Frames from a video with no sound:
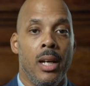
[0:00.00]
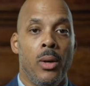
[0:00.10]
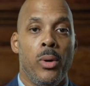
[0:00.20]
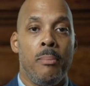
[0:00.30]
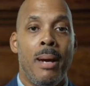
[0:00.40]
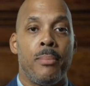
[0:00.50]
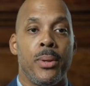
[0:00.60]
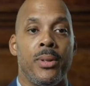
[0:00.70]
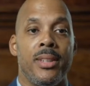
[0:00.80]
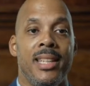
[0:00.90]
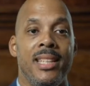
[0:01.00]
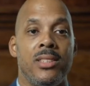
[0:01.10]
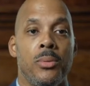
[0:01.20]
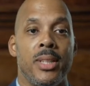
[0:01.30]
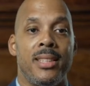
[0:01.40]
Remember, these
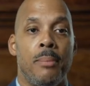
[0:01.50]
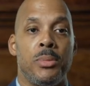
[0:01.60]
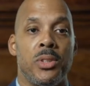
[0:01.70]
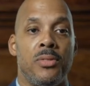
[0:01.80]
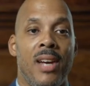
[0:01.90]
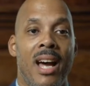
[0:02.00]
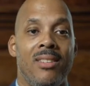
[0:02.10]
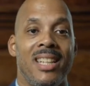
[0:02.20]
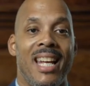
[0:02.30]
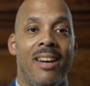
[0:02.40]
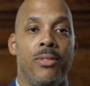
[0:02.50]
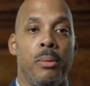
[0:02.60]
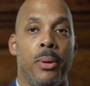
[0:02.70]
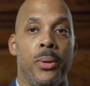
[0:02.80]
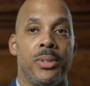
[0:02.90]
are receptors found in every
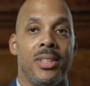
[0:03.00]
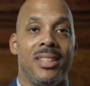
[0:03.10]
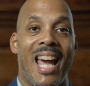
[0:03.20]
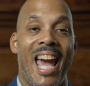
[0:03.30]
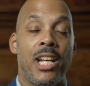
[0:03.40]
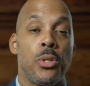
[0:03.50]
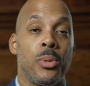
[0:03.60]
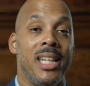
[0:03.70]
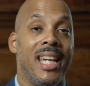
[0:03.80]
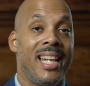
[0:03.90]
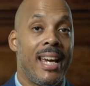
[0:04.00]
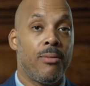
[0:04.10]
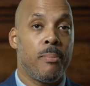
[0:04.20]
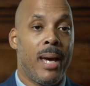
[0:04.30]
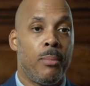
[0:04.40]
person, actually in
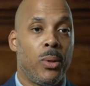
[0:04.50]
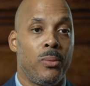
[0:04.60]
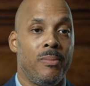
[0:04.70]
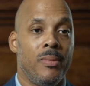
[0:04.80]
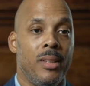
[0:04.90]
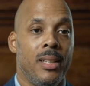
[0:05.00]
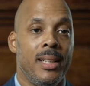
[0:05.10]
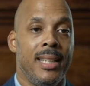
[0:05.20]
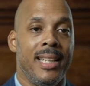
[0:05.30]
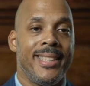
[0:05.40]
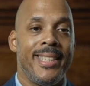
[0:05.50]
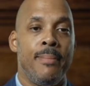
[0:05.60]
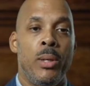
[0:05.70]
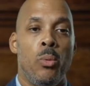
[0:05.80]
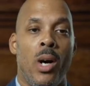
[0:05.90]
every mammal.
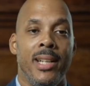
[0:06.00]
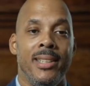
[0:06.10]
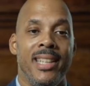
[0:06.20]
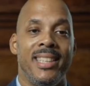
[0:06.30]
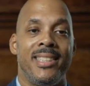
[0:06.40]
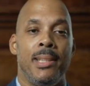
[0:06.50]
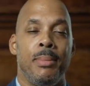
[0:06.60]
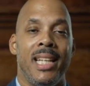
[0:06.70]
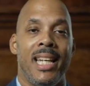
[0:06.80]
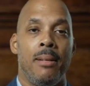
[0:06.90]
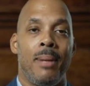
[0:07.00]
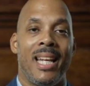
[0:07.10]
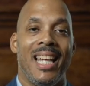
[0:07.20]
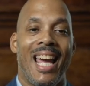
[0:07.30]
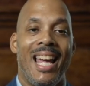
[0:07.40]
CB1 is stimulated by
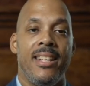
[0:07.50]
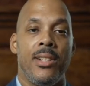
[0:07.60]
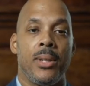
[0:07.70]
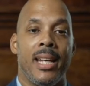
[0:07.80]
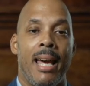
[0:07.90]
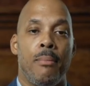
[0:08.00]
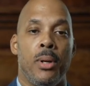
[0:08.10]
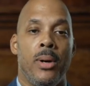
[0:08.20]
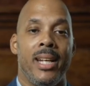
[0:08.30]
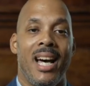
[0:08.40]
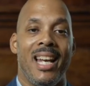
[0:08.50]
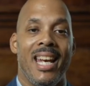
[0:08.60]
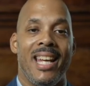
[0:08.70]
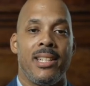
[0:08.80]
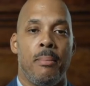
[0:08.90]
the endocannabinoid
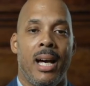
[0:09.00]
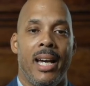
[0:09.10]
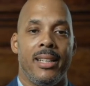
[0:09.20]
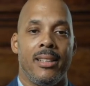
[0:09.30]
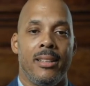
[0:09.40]
anandamide